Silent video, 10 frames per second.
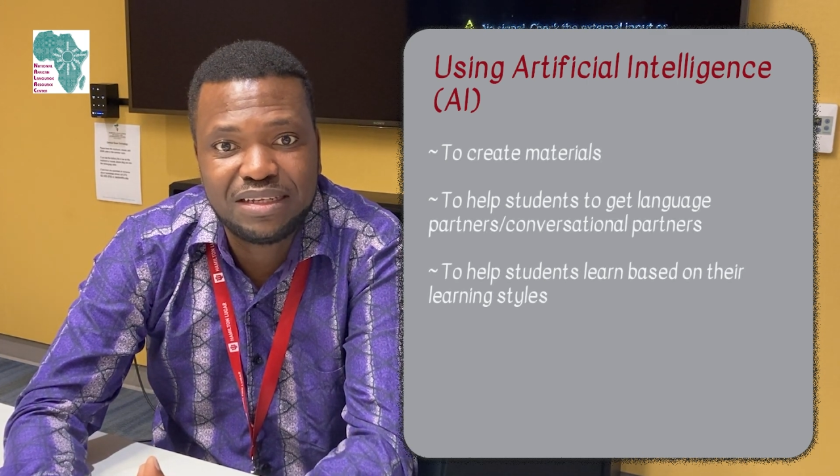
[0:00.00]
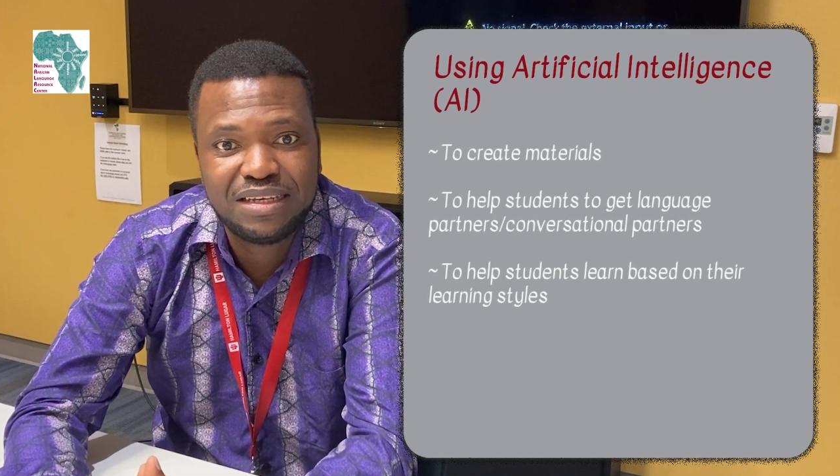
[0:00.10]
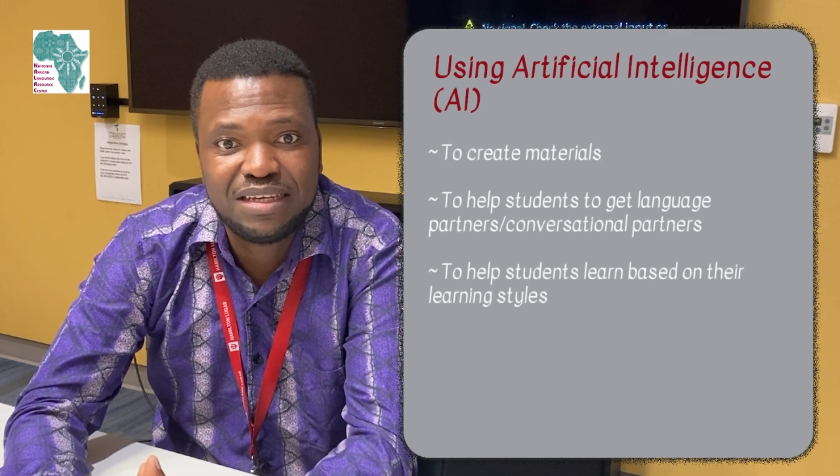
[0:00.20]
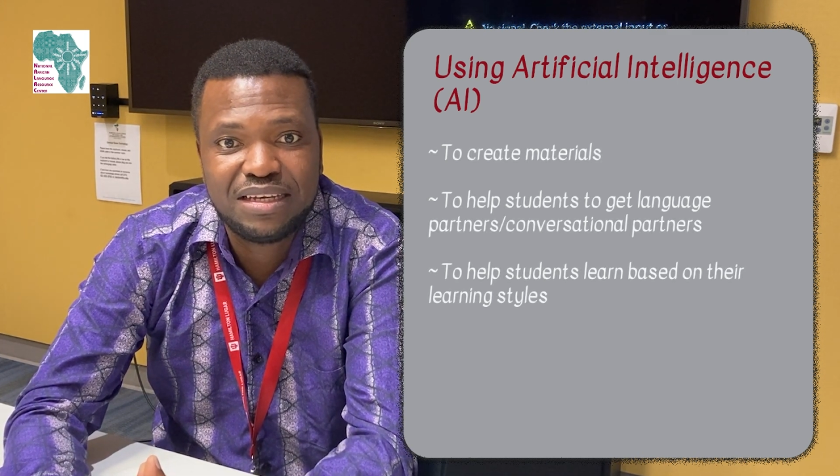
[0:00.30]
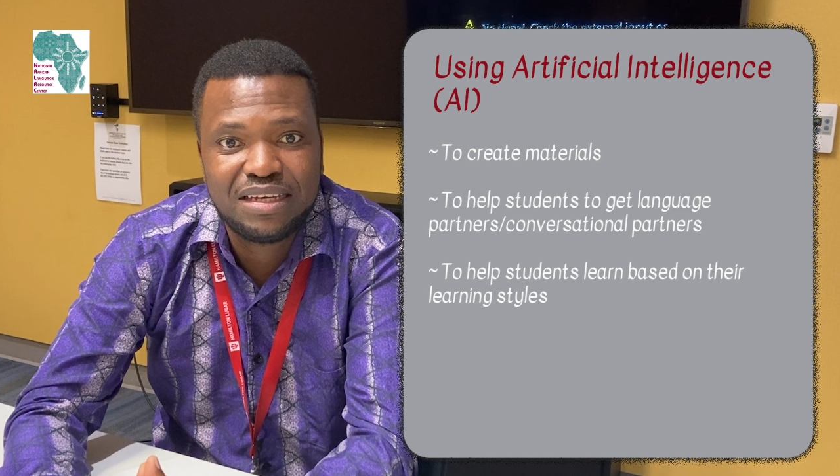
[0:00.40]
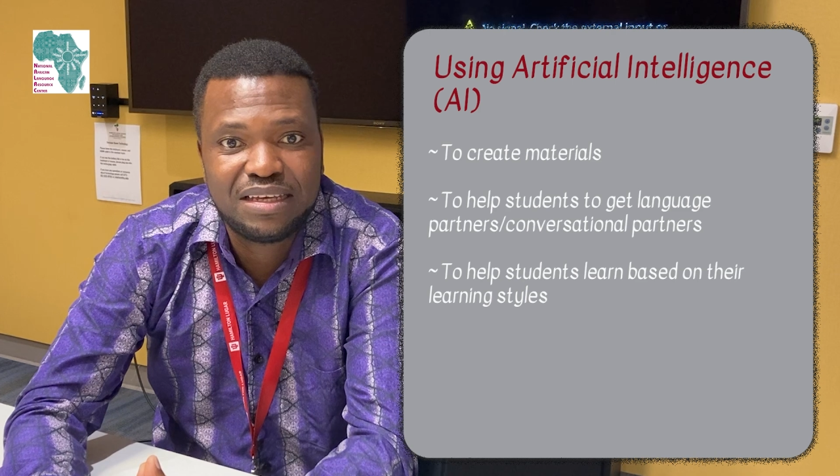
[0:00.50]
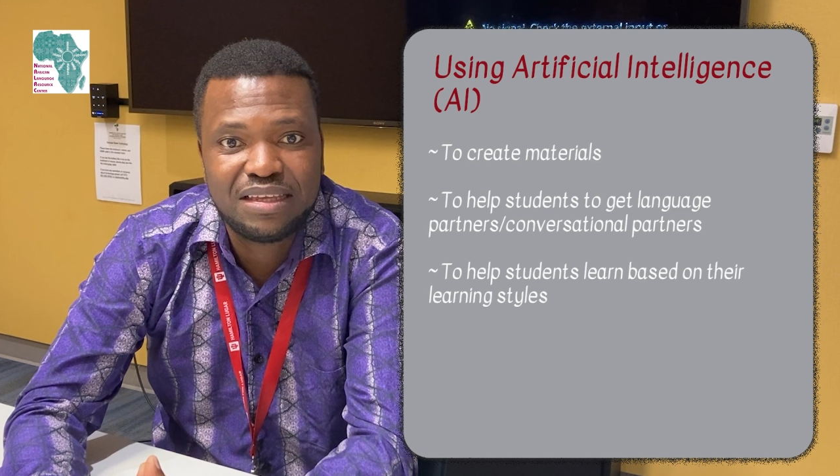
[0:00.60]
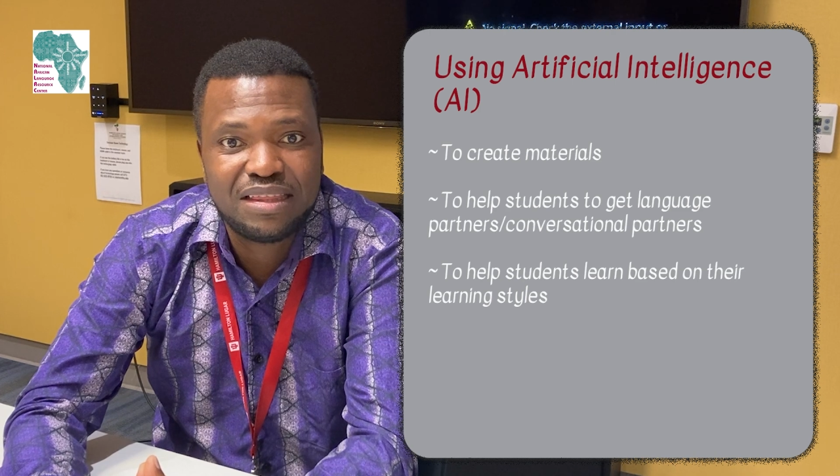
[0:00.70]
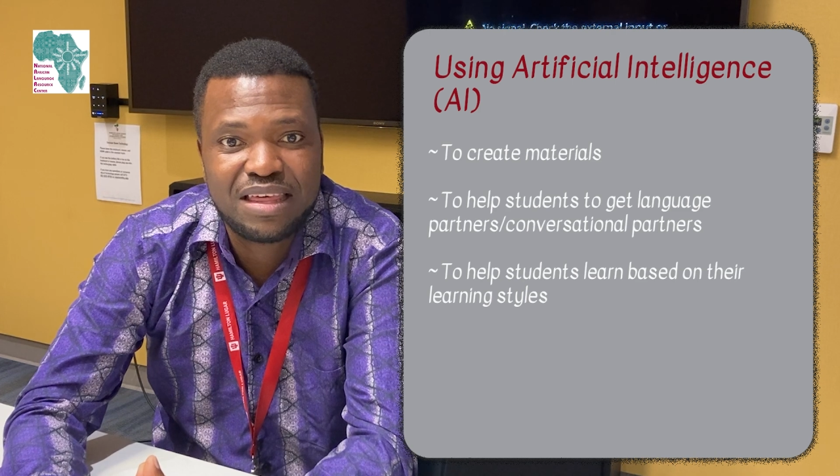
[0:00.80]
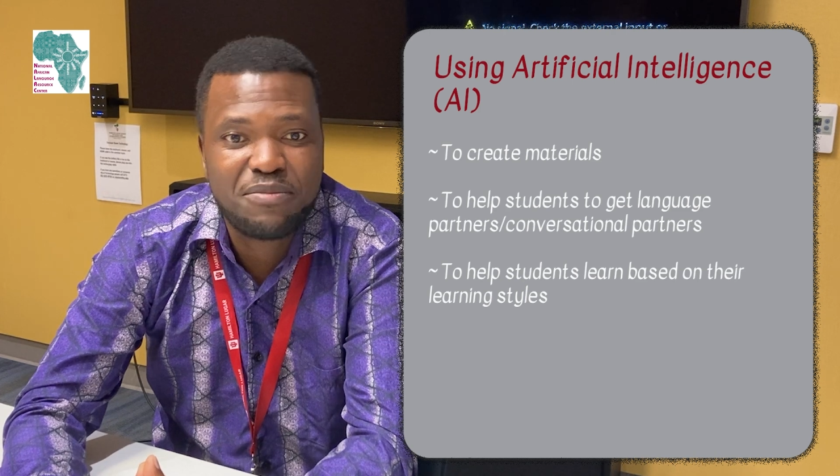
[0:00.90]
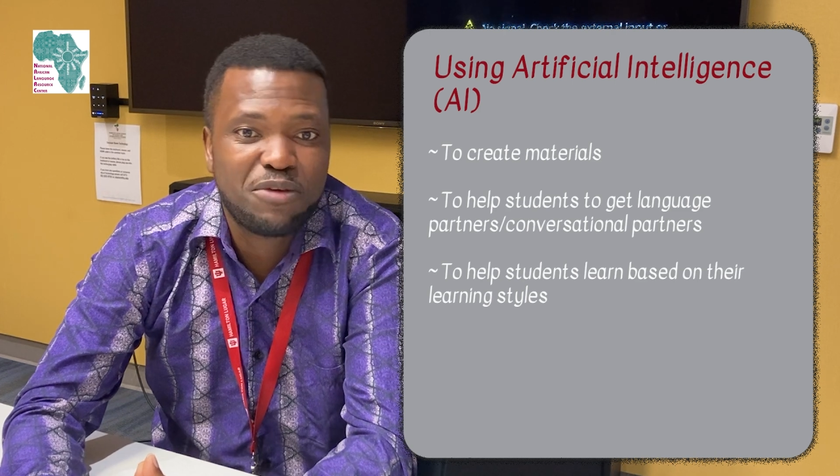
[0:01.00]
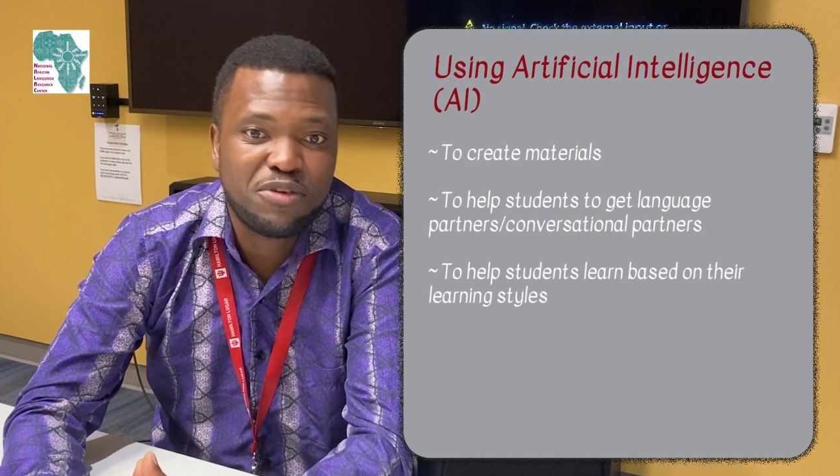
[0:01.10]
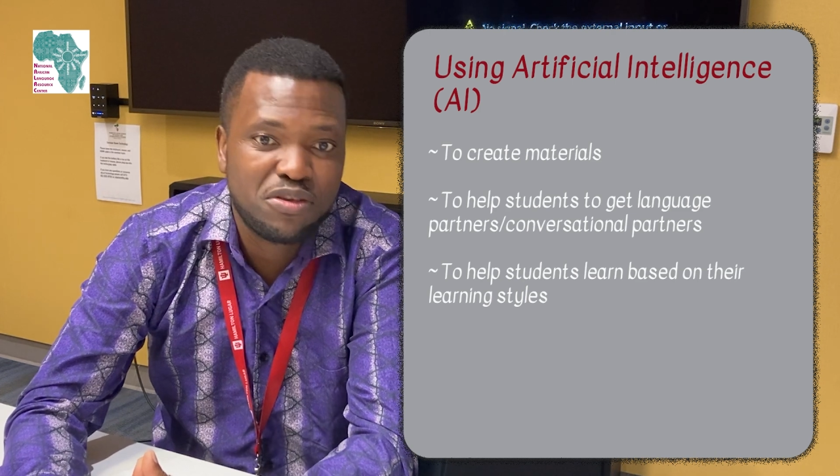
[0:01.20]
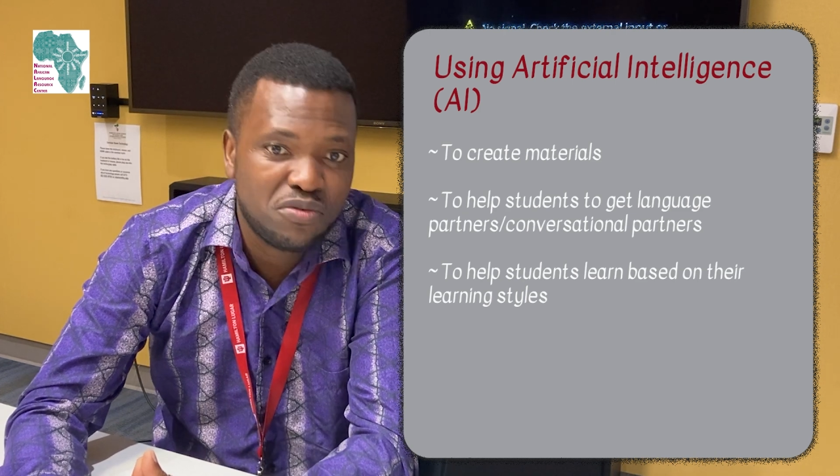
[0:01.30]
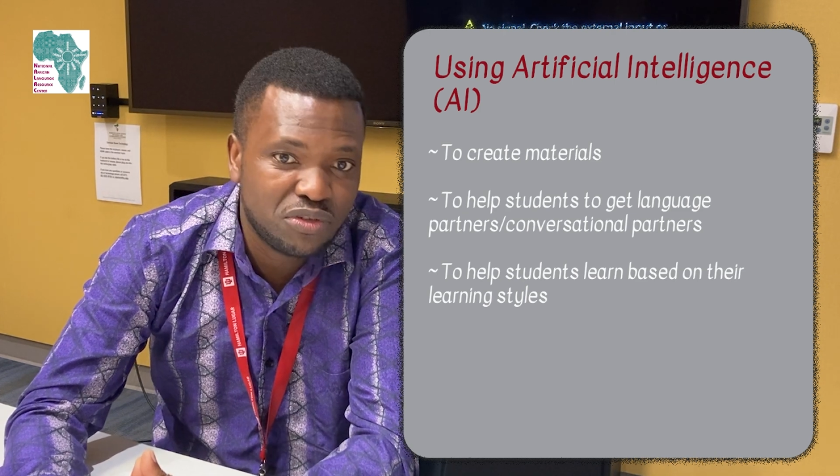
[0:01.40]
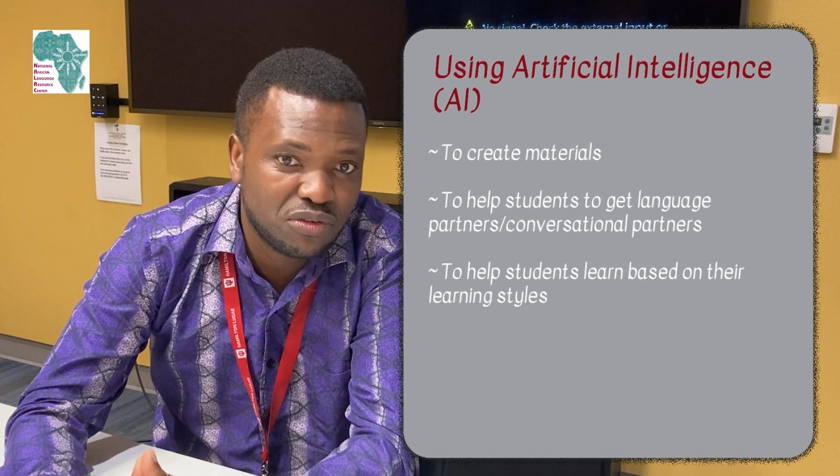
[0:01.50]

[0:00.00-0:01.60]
they may be used